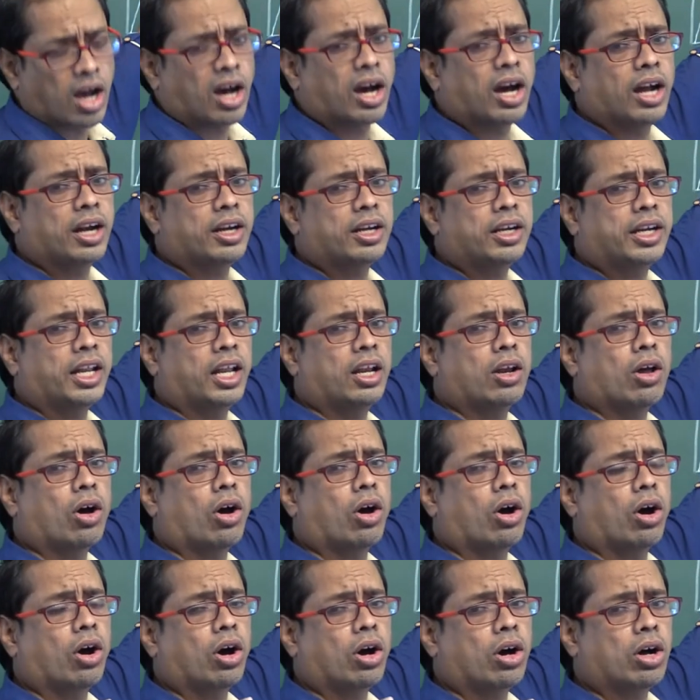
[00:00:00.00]
until
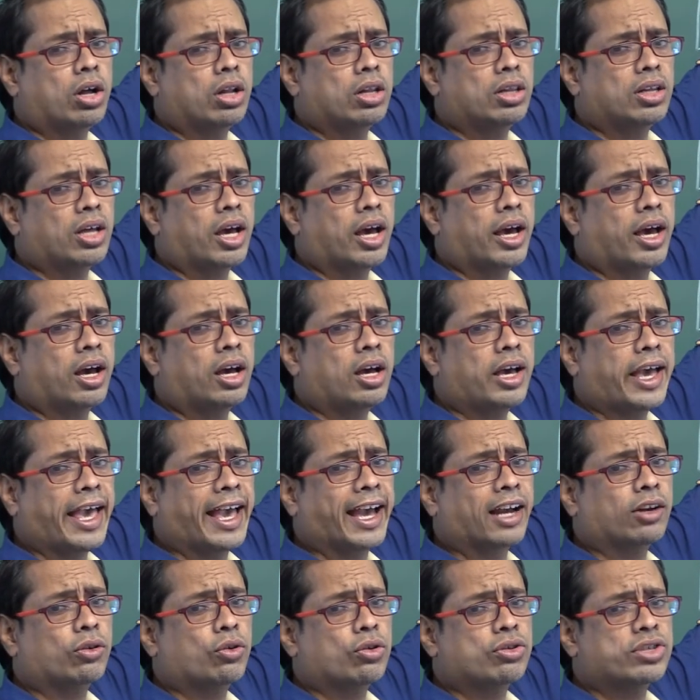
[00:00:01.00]
all the
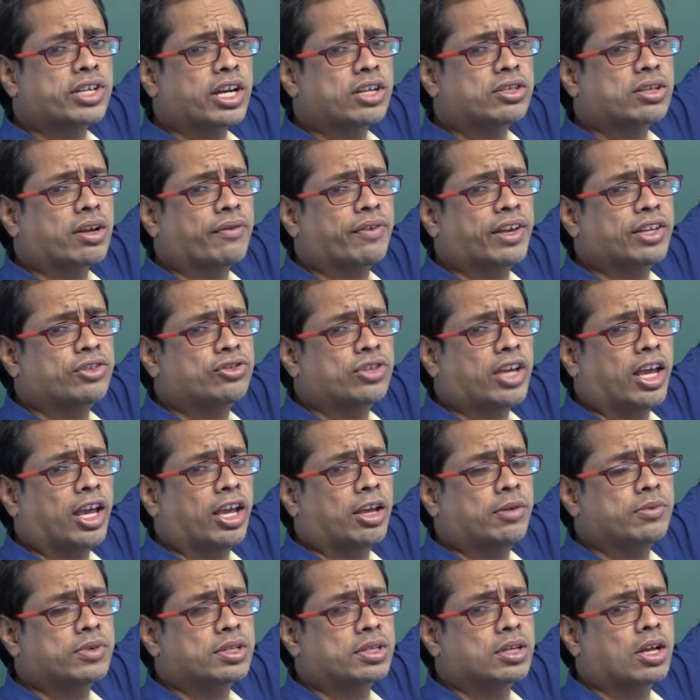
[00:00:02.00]
active sites of
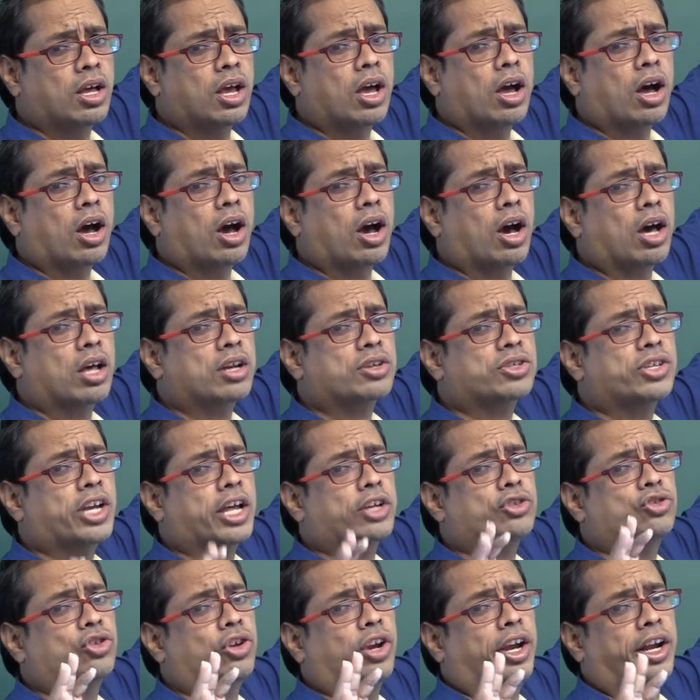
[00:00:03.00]
enzymes are
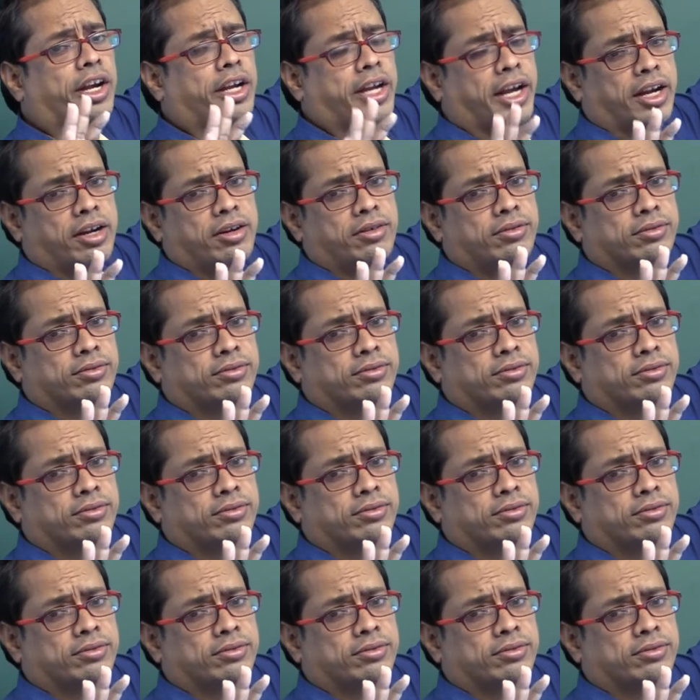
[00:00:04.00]
saturated.